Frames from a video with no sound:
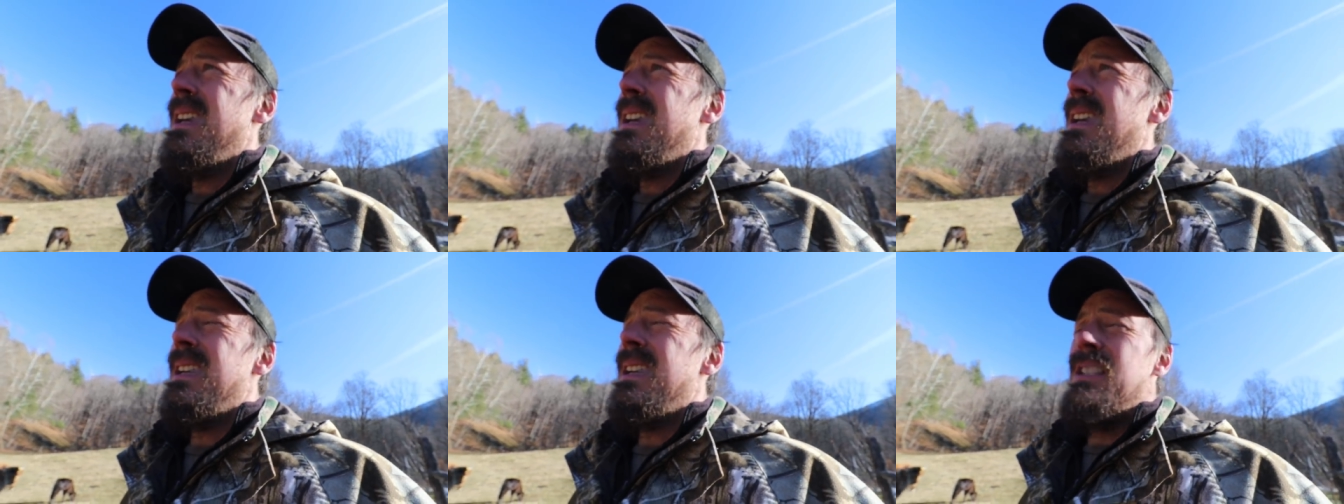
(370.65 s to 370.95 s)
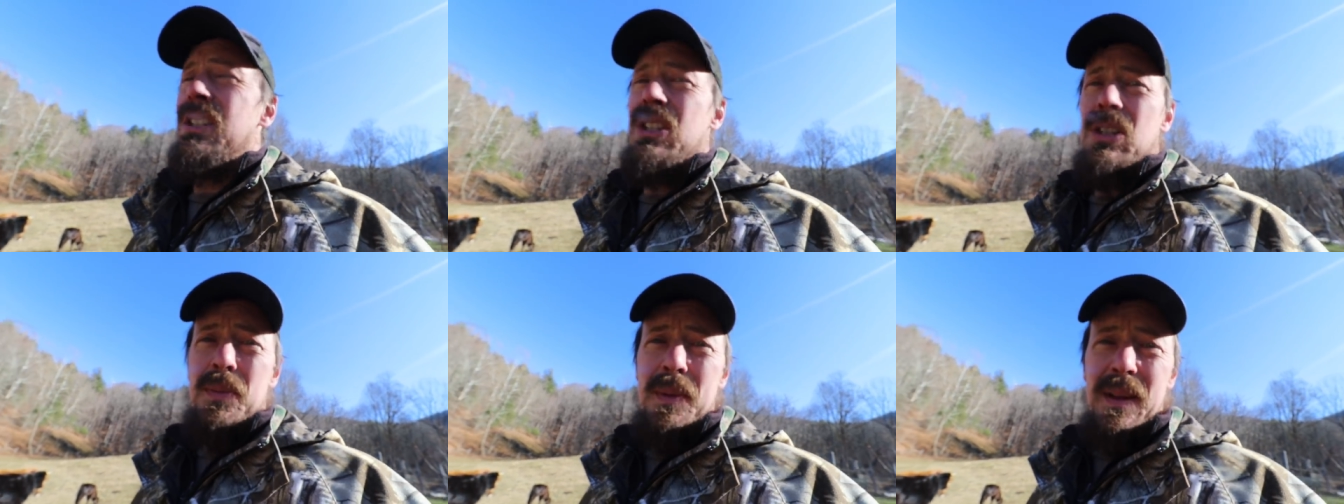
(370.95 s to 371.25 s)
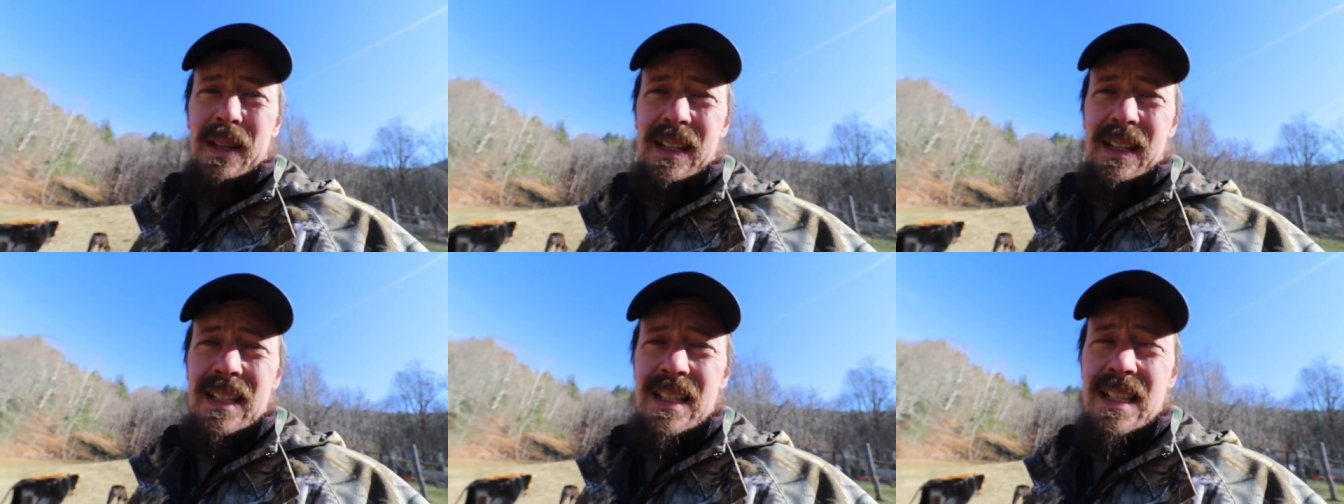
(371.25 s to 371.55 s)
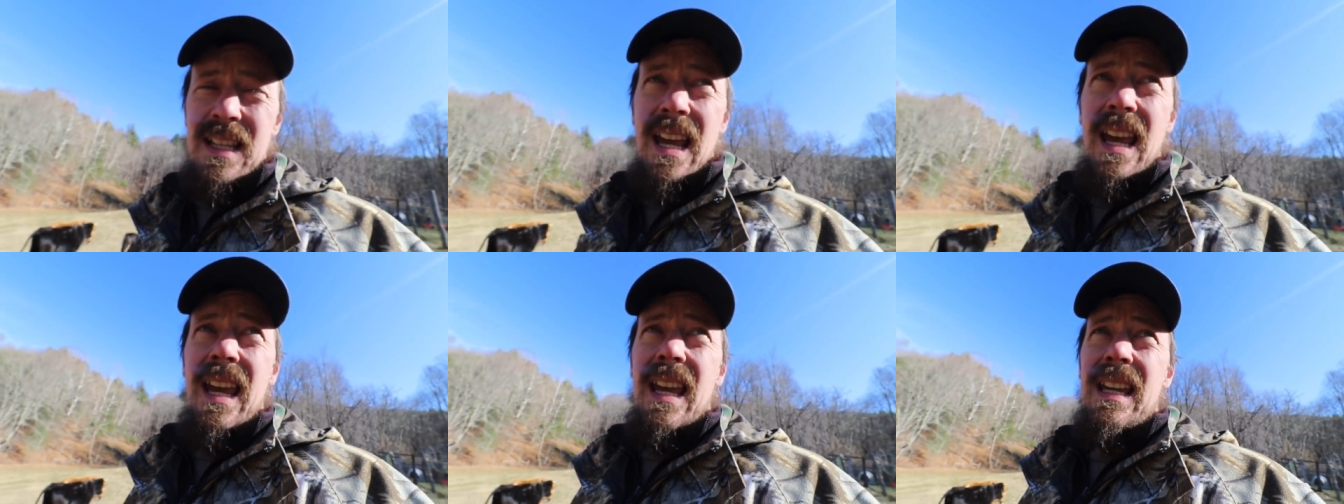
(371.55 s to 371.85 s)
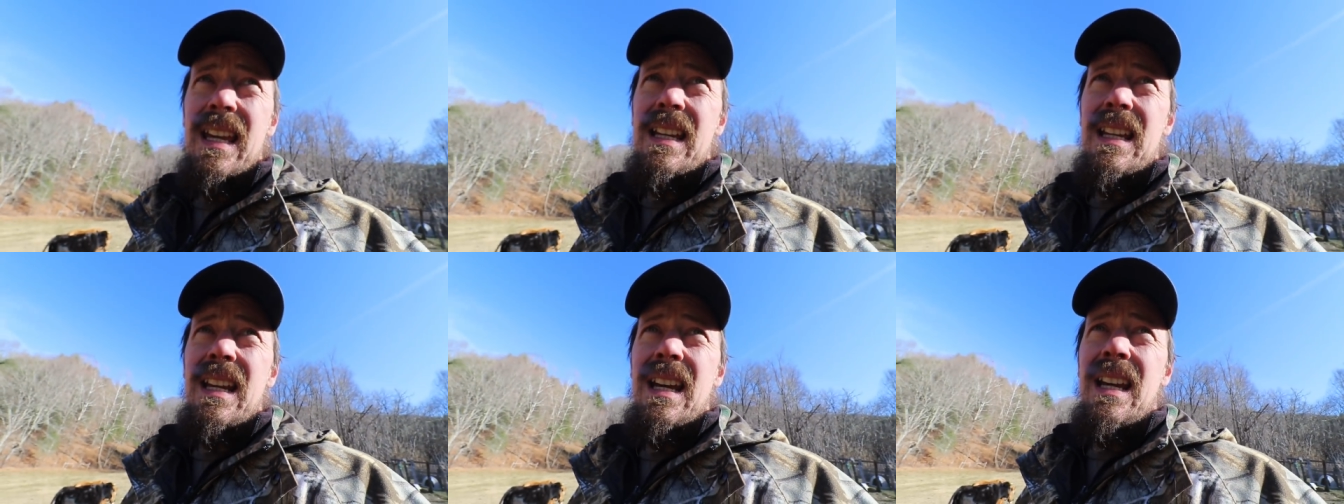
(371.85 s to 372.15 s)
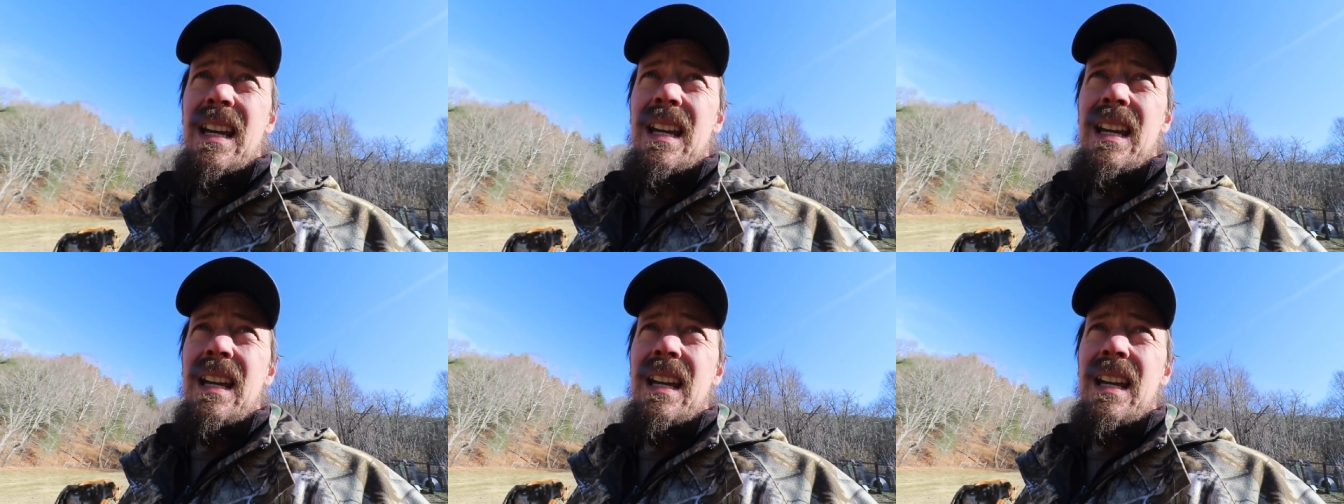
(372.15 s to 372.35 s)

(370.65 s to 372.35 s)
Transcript: it's just been insane.